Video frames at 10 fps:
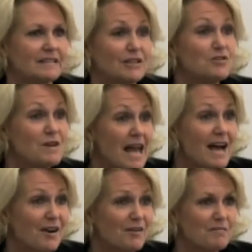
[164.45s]
They do
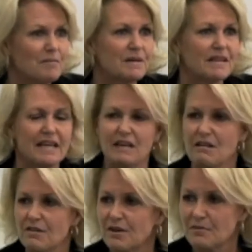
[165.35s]
now, but they
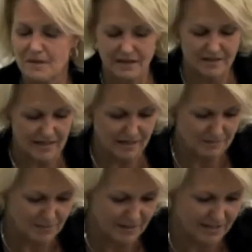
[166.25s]
hadn't thought about
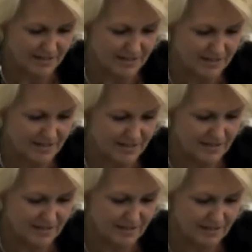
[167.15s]
that back in
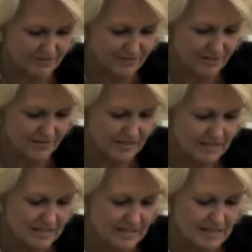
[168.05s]

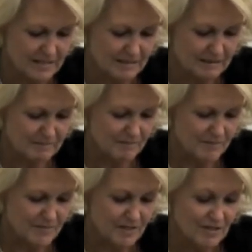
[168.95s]

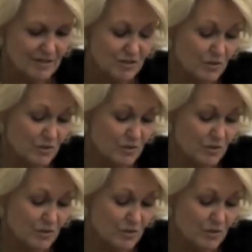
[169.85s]
1995.